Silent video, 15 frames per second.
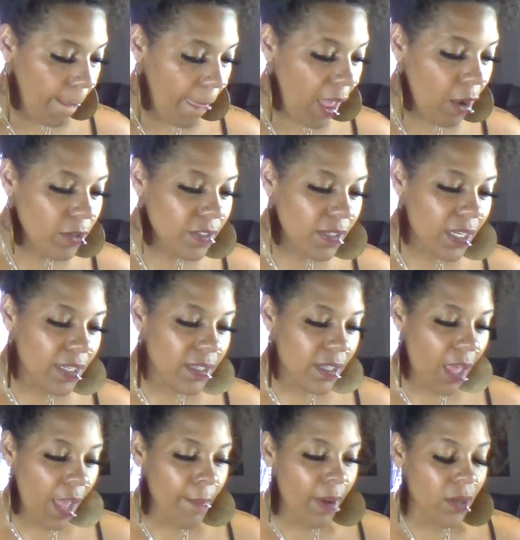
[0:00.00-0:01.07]
I also get
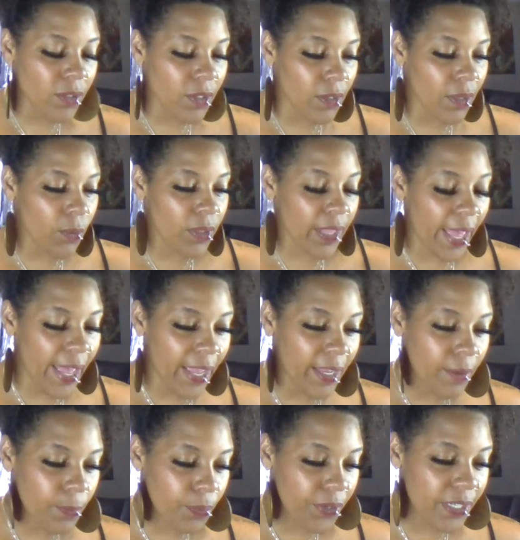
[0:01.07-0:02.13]
I'm also with the high
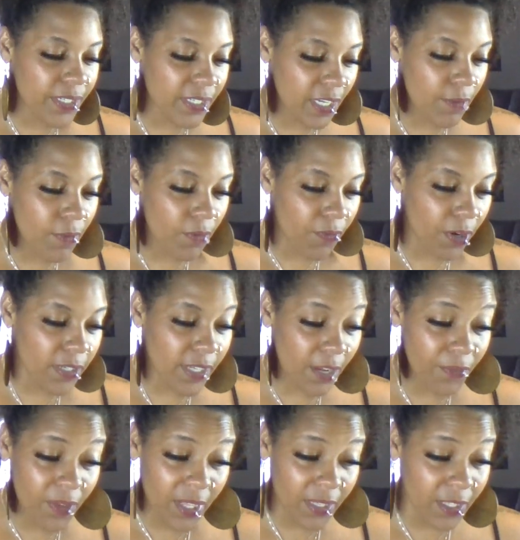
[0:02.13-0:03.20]
priestess in reverse. I
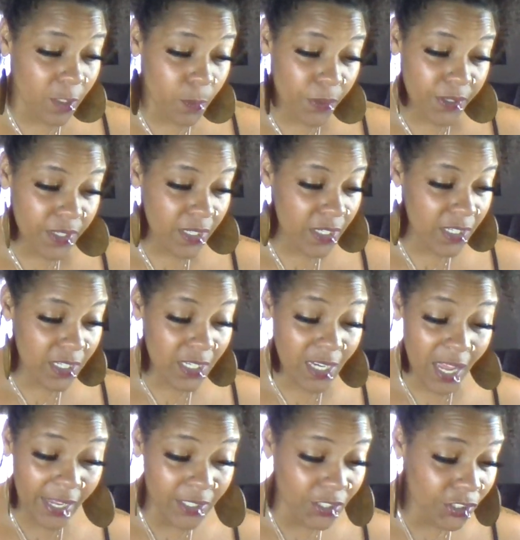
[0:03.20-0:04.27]
feel like this person is
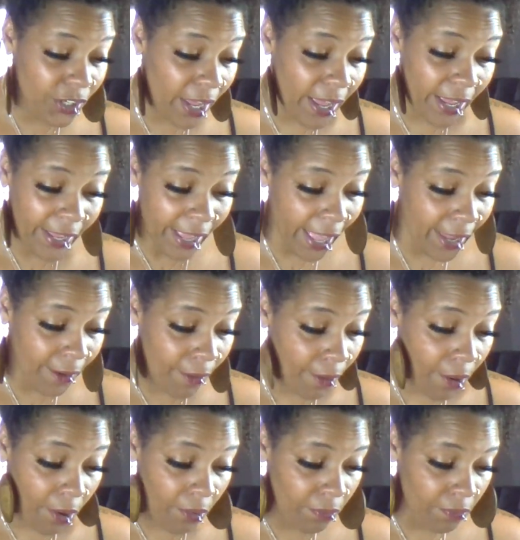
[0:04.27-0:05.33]
not shy at
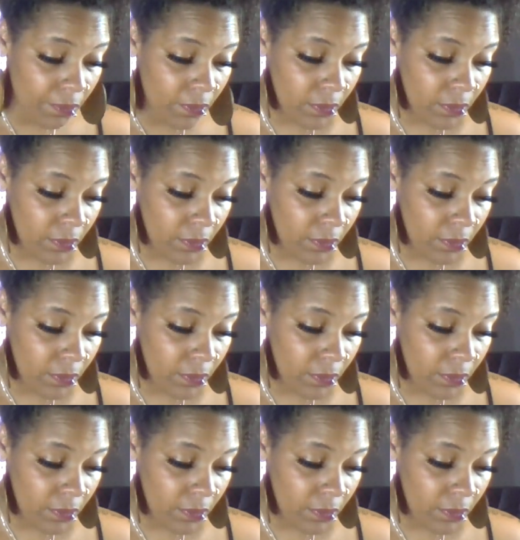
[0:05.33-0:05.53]
all.